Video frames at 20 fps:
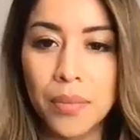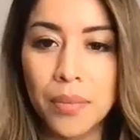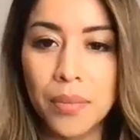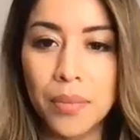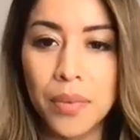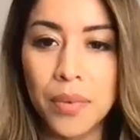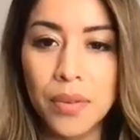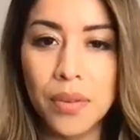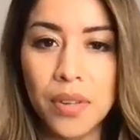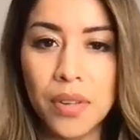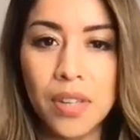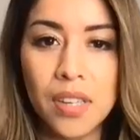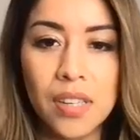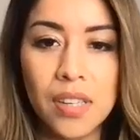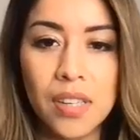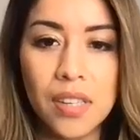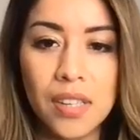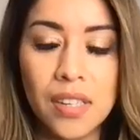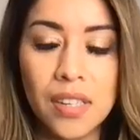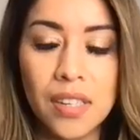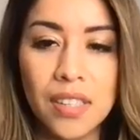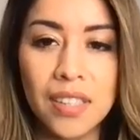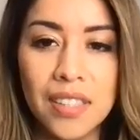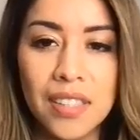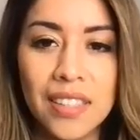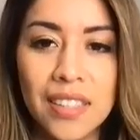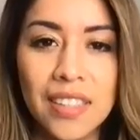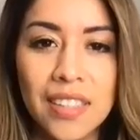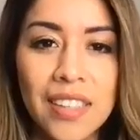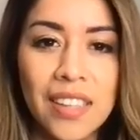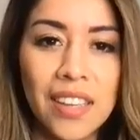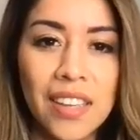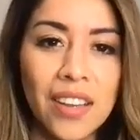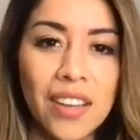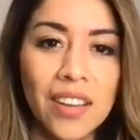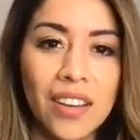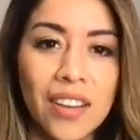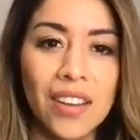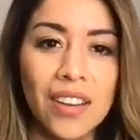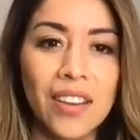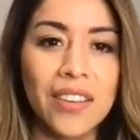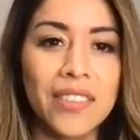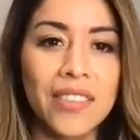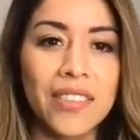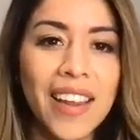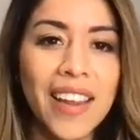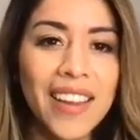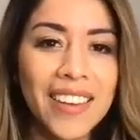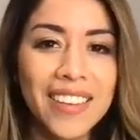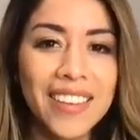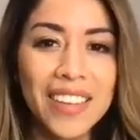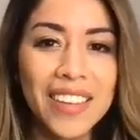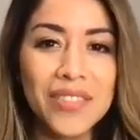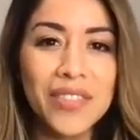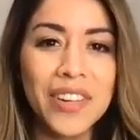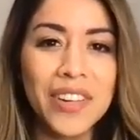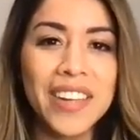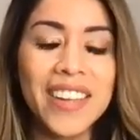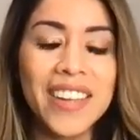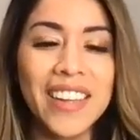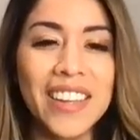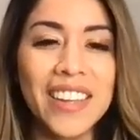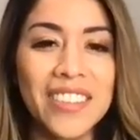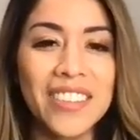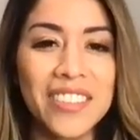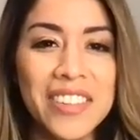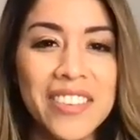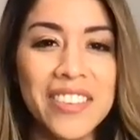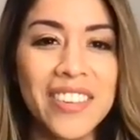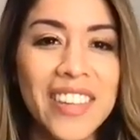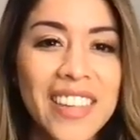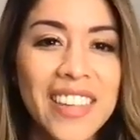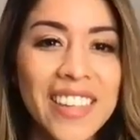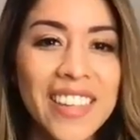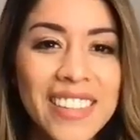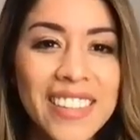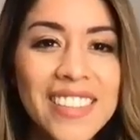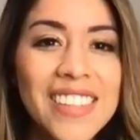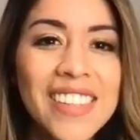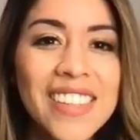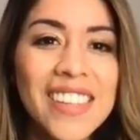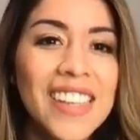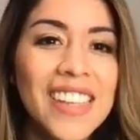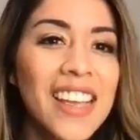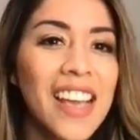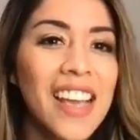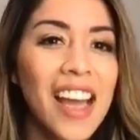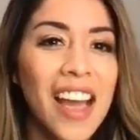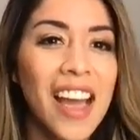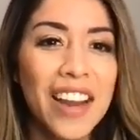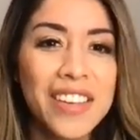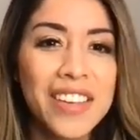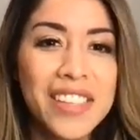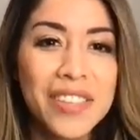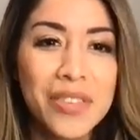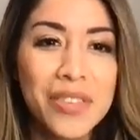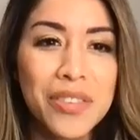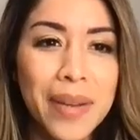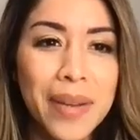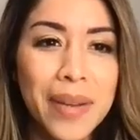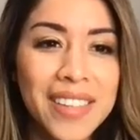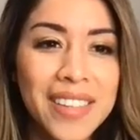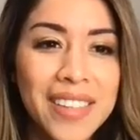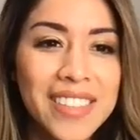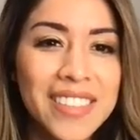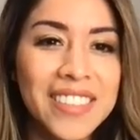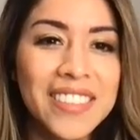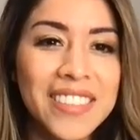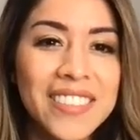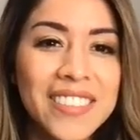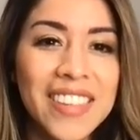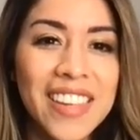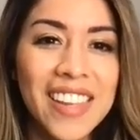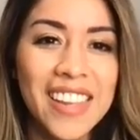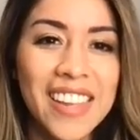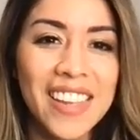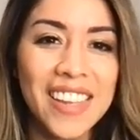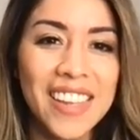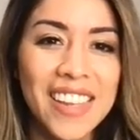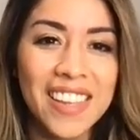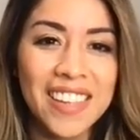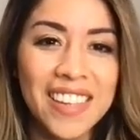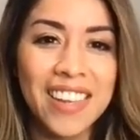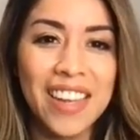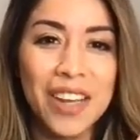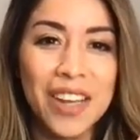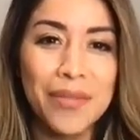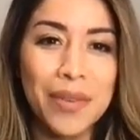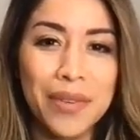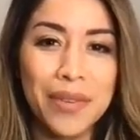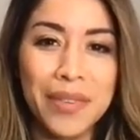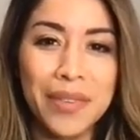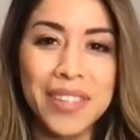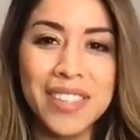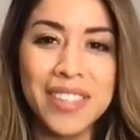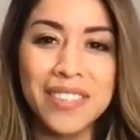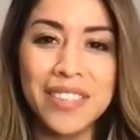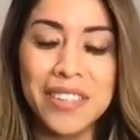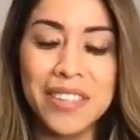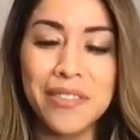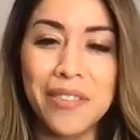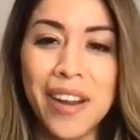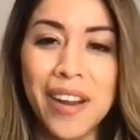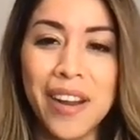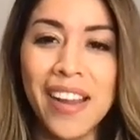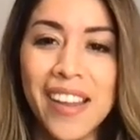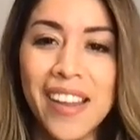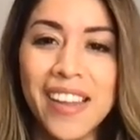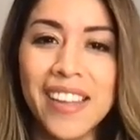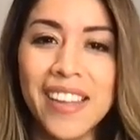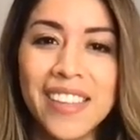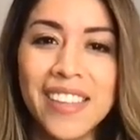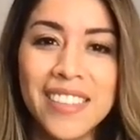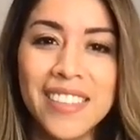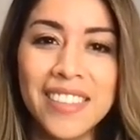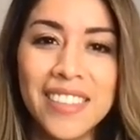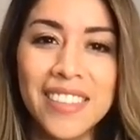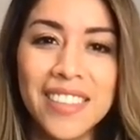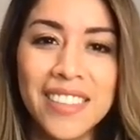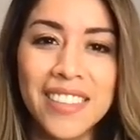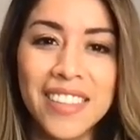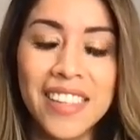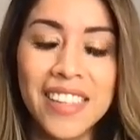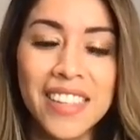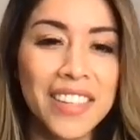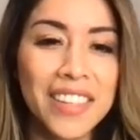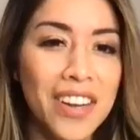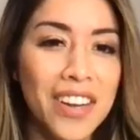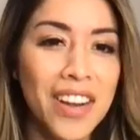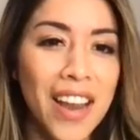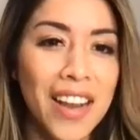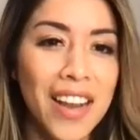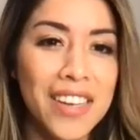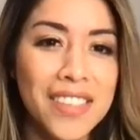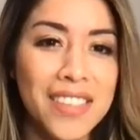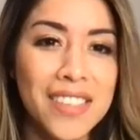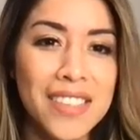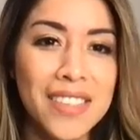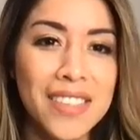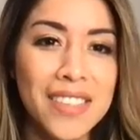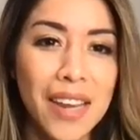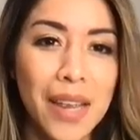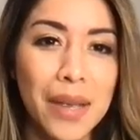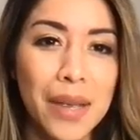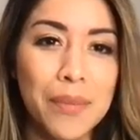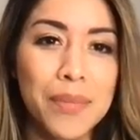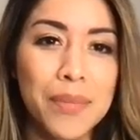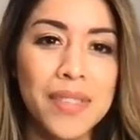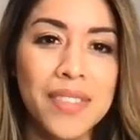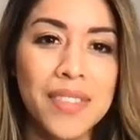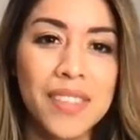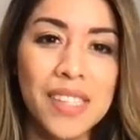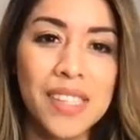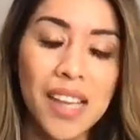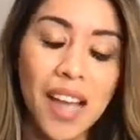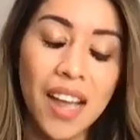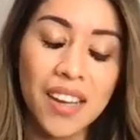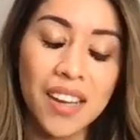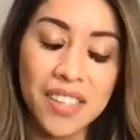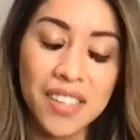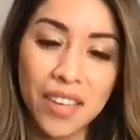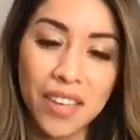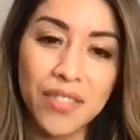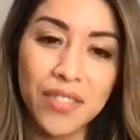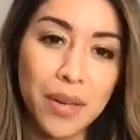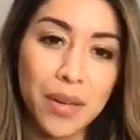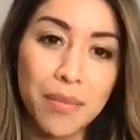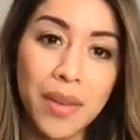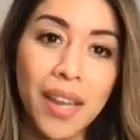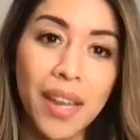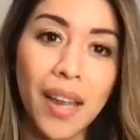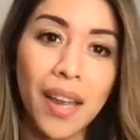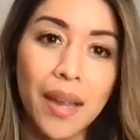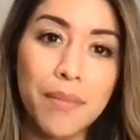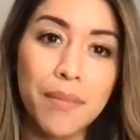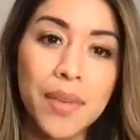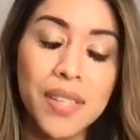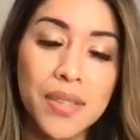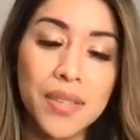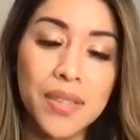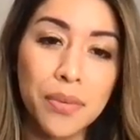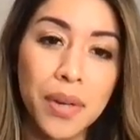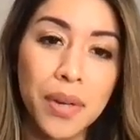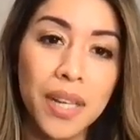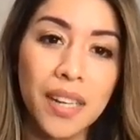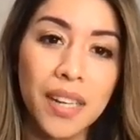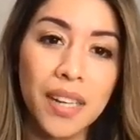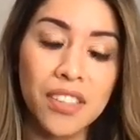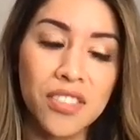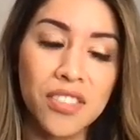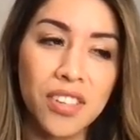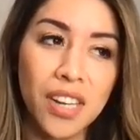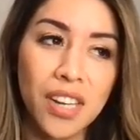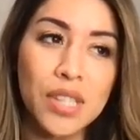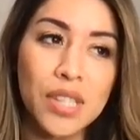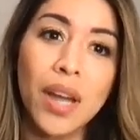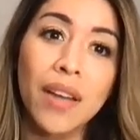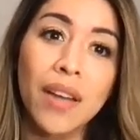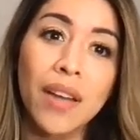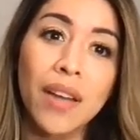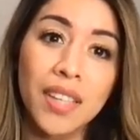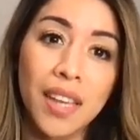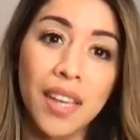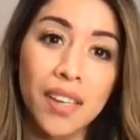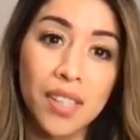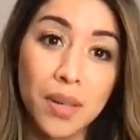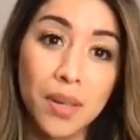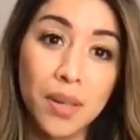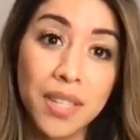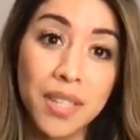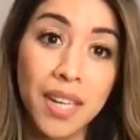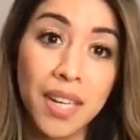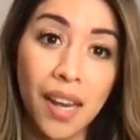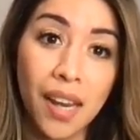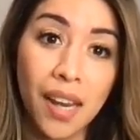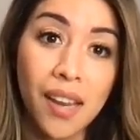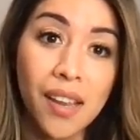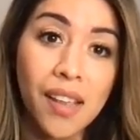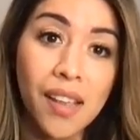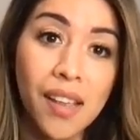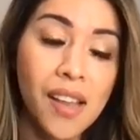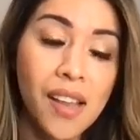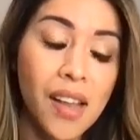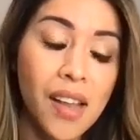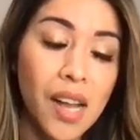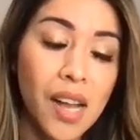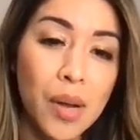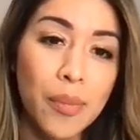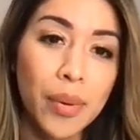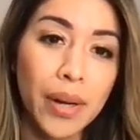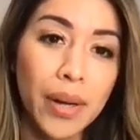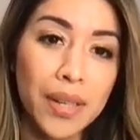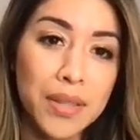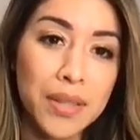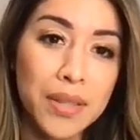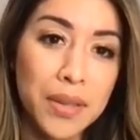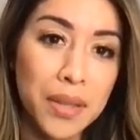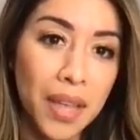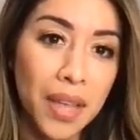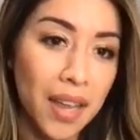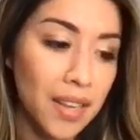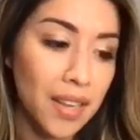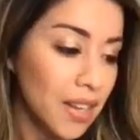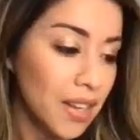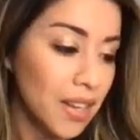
mute all. All right. Good morning, everyone. How's everybody doing? Hope everyone's doing well. Killing our action steps. I actually have to admit, I missed one yesterday, so I have to catch up today. But I'll do that.